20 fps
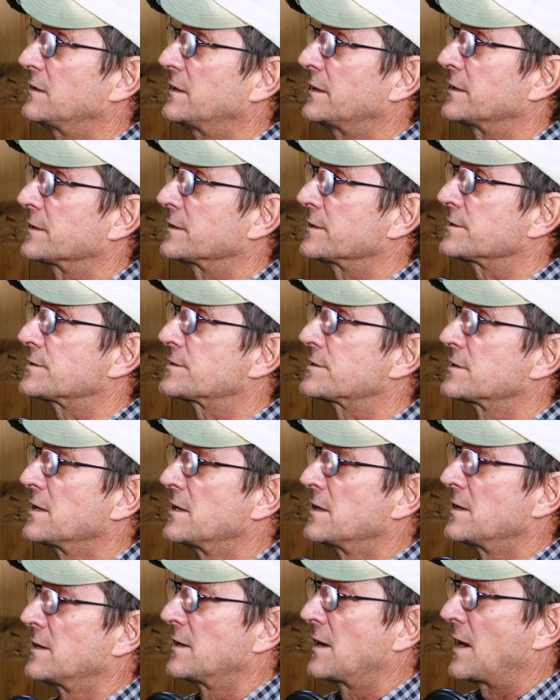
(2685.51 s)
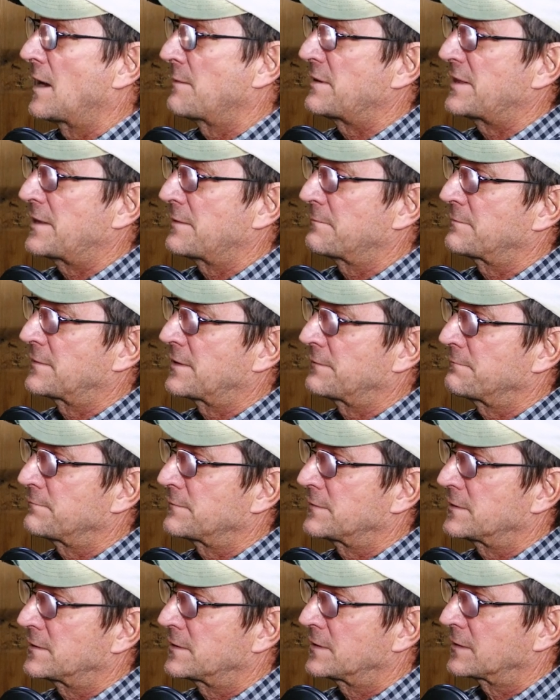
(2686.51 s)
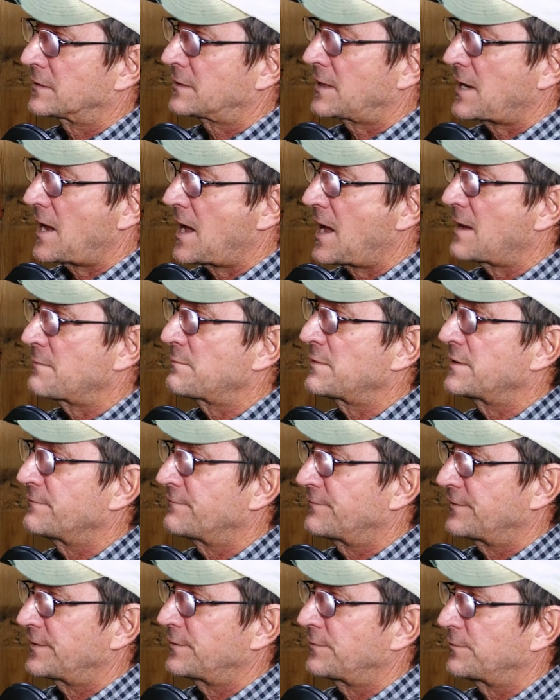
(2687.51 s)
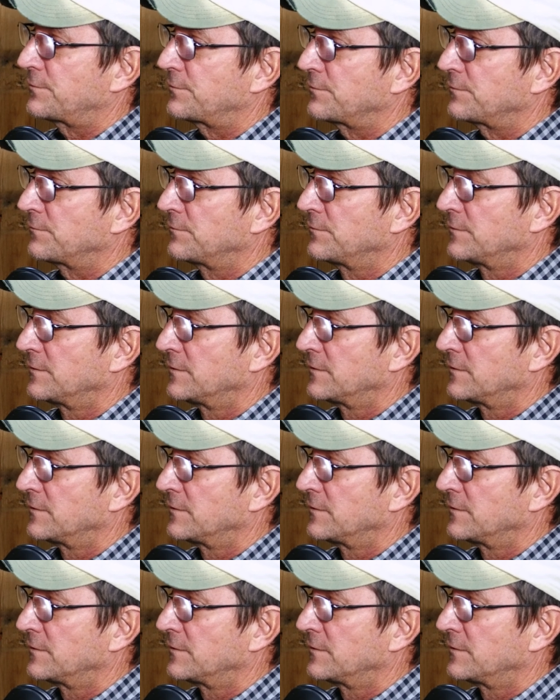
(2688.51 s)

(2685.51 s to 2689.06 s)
is, I mean, the the the common view